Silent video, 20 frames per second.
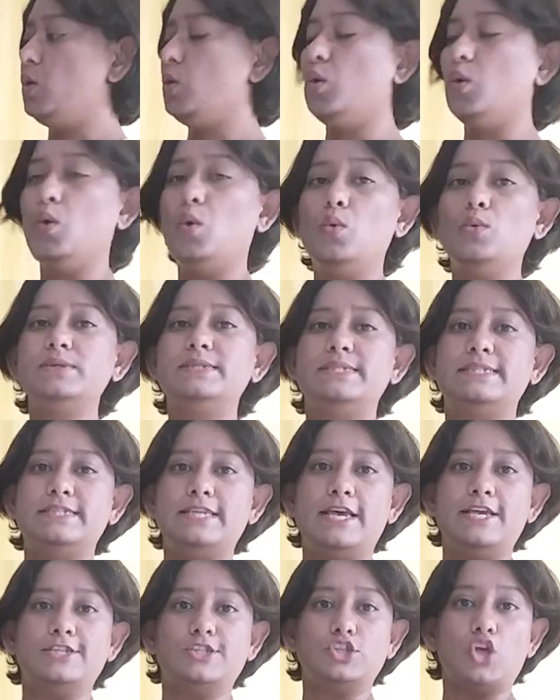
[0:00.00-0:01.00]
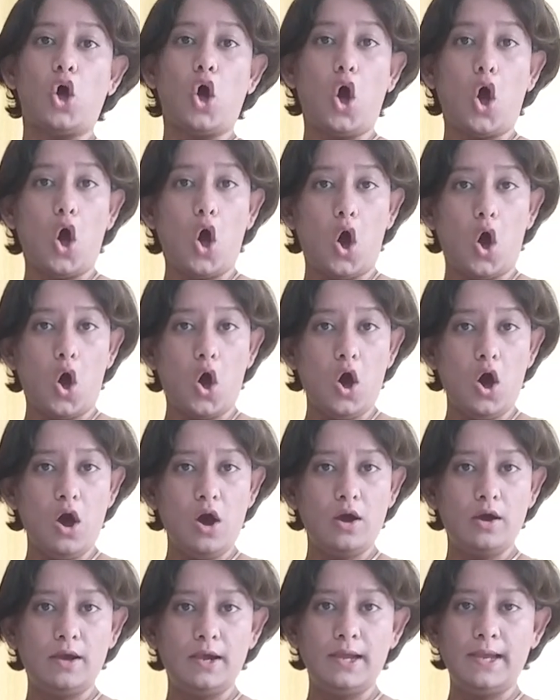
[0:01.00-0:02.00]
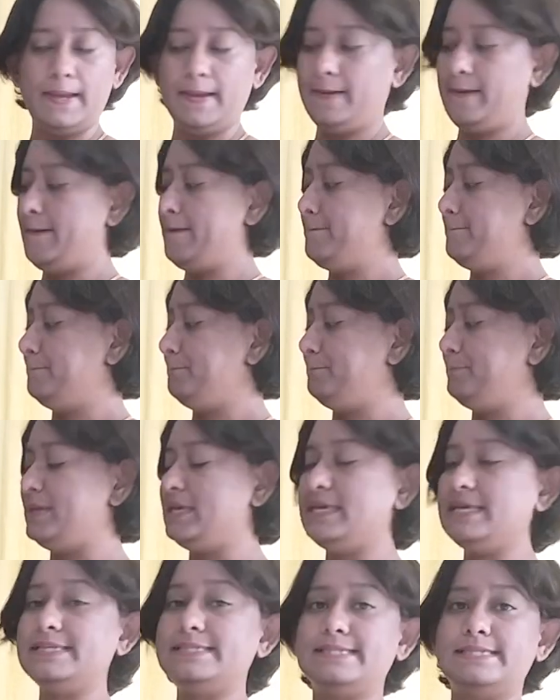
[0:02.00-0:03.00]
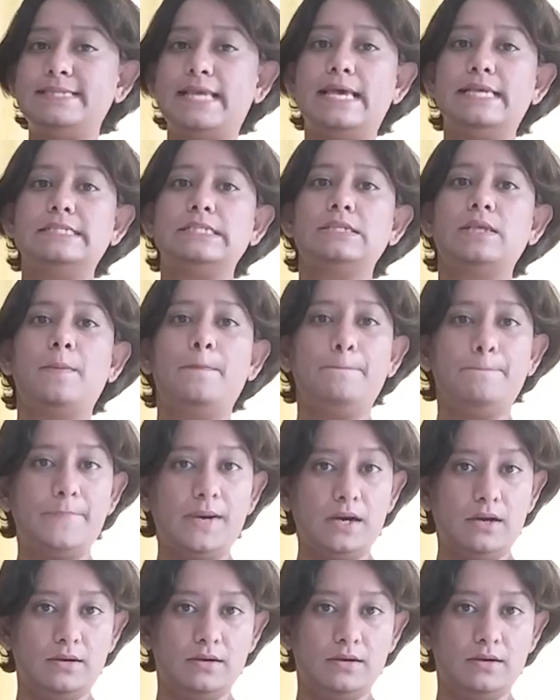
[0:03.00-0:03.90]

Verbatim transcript: O says aw, P says p,